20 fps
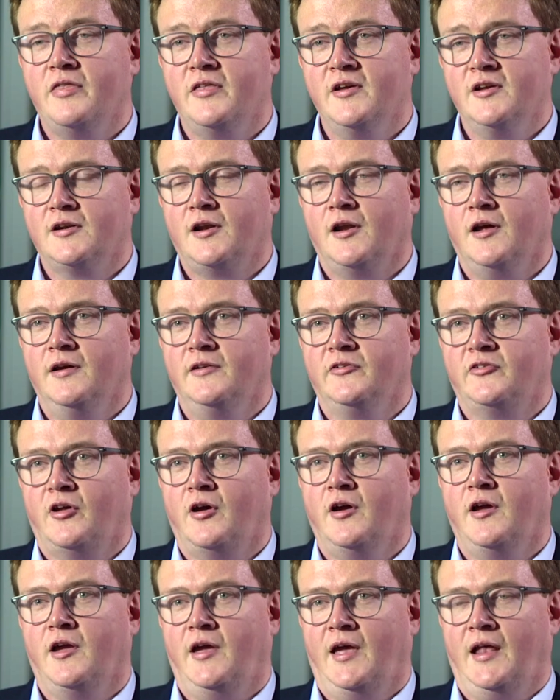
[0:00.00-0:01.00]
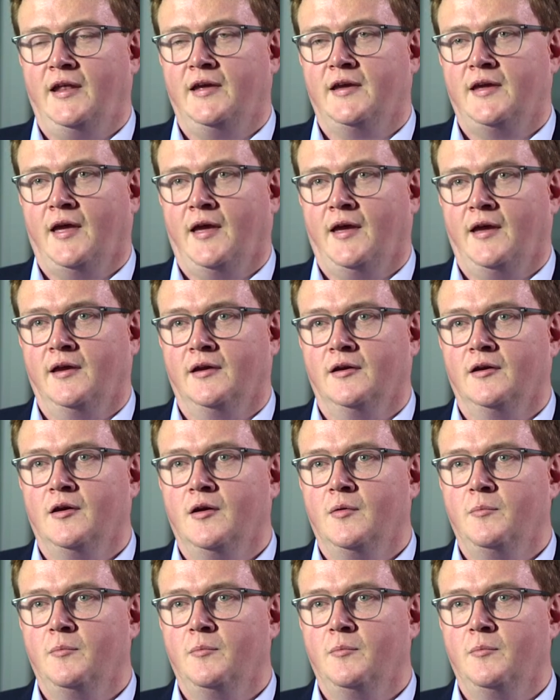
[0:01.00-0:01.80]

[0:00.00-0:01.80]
think clients hire L.E.K